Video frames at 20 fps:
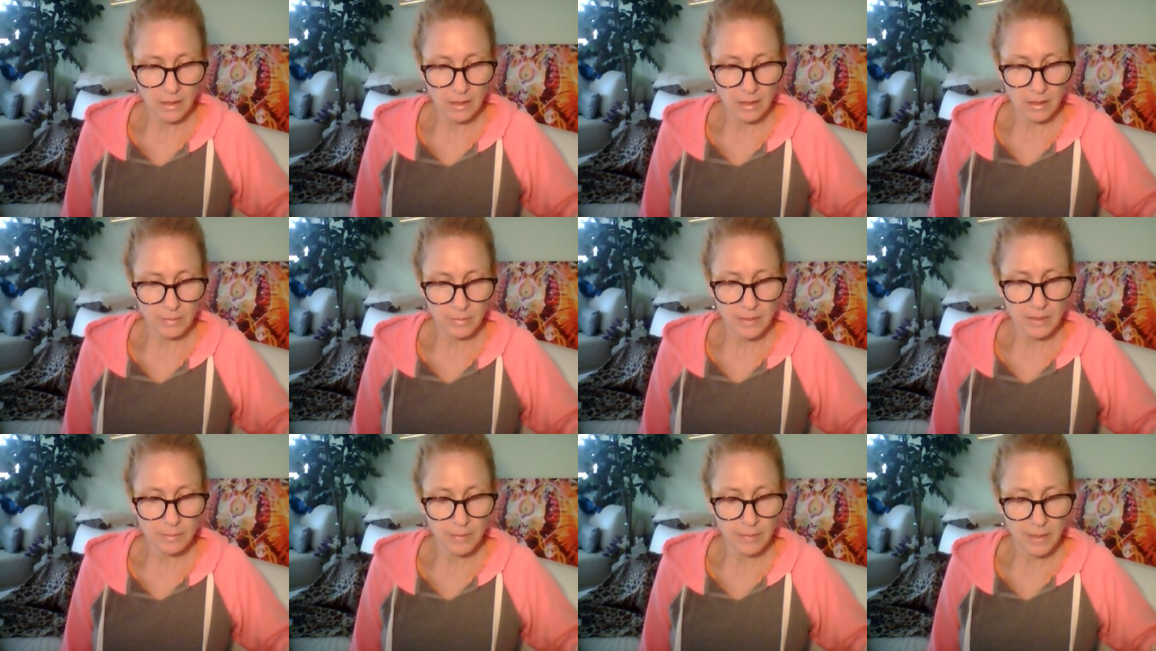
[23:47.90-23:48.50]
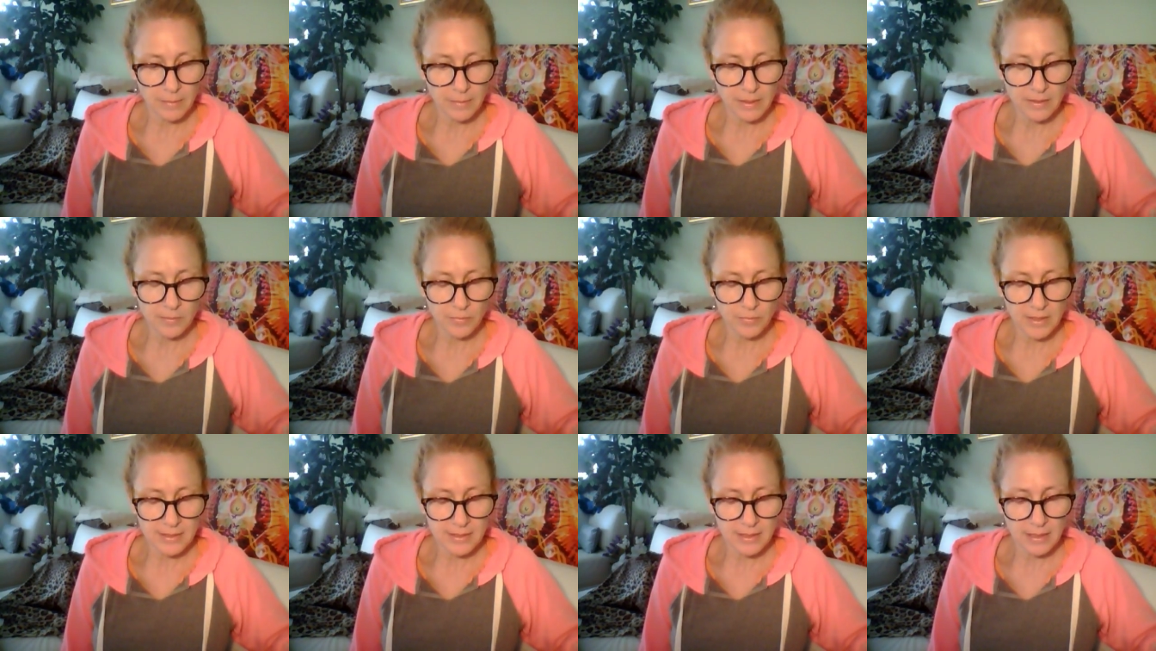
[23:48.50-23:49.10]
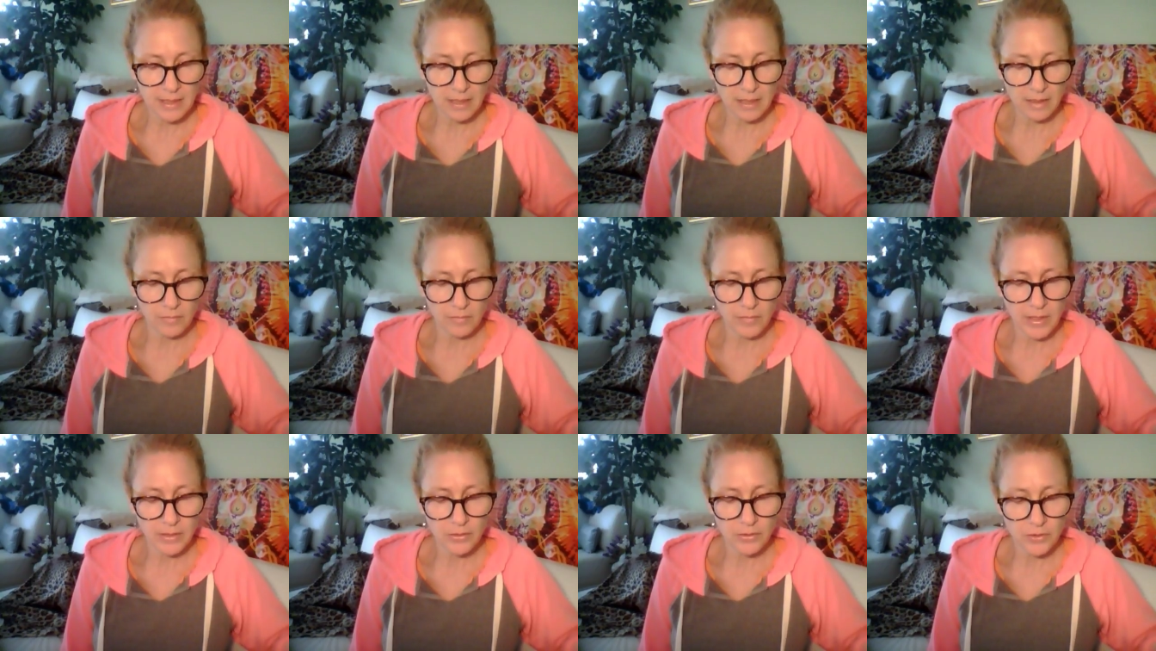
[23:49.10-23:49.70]
um, he may be expressing
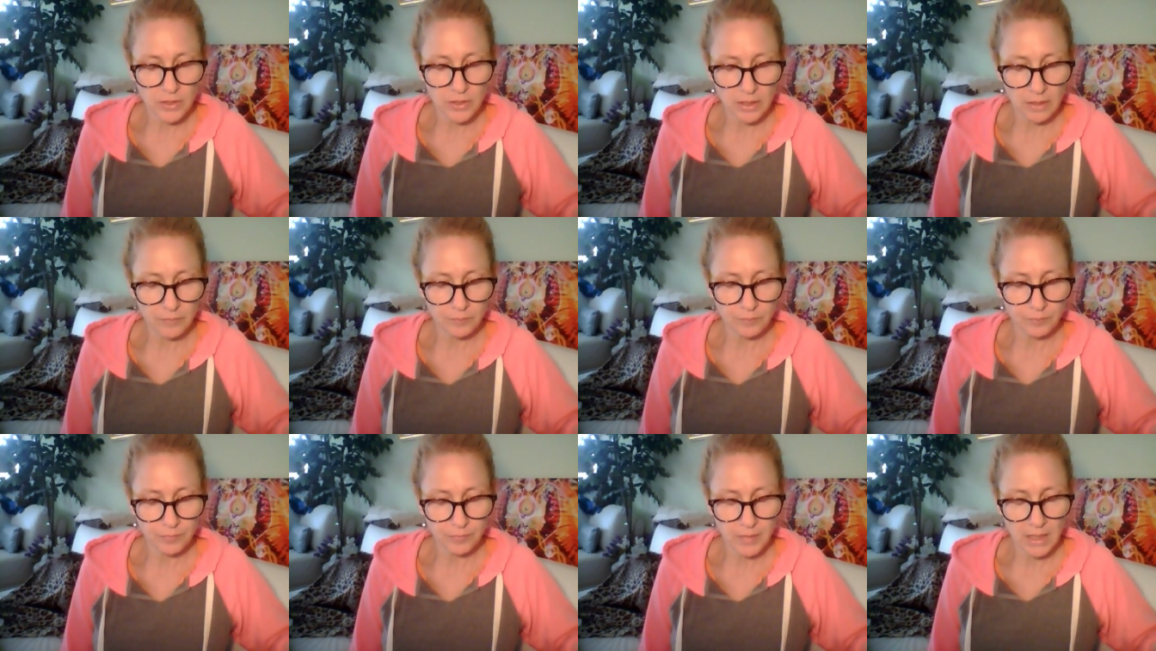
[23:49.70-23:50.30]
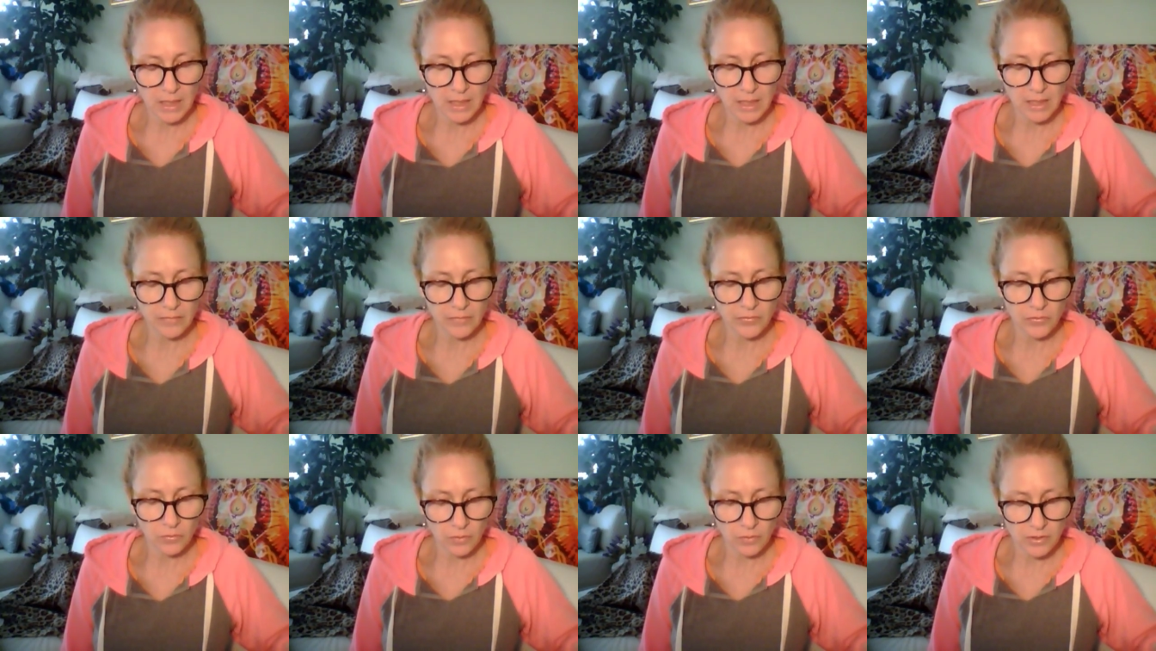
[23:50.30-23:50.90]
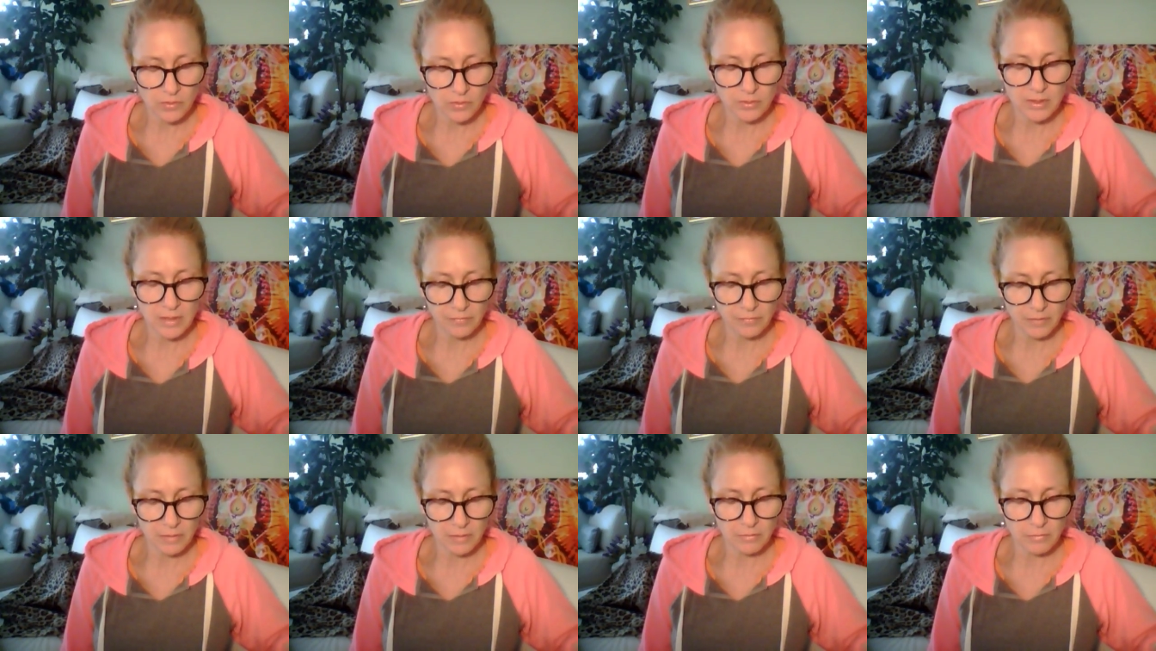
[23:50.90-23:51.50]
negative energy. The King of Swords was
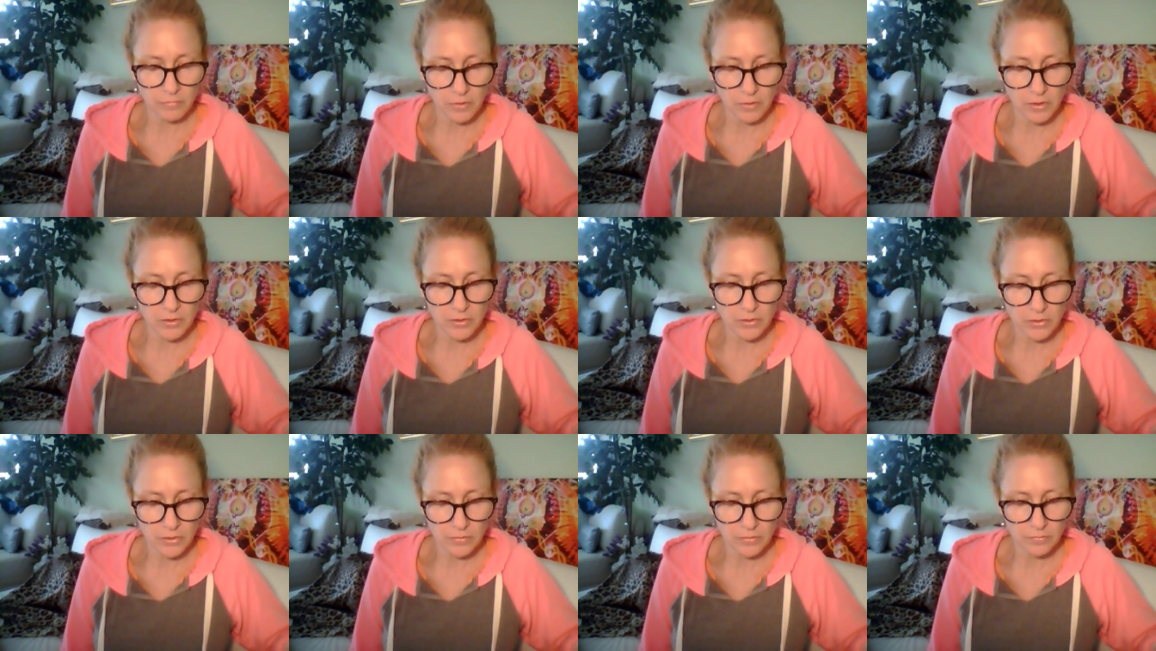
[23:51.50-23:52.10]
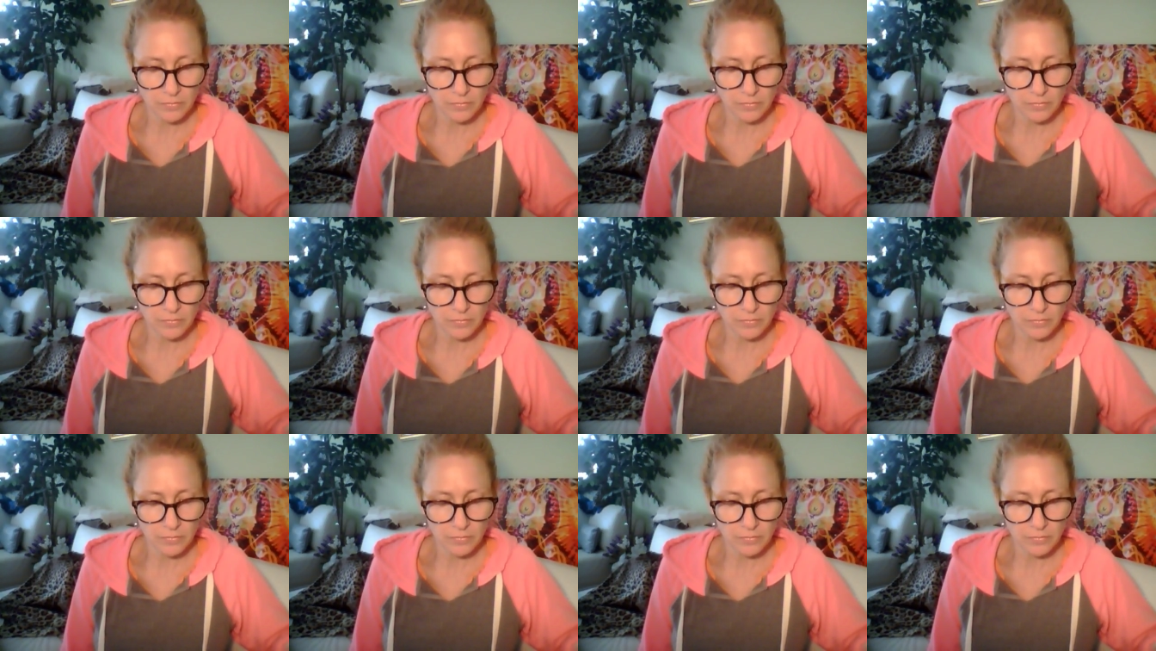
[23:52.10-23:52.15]
definitely reversed.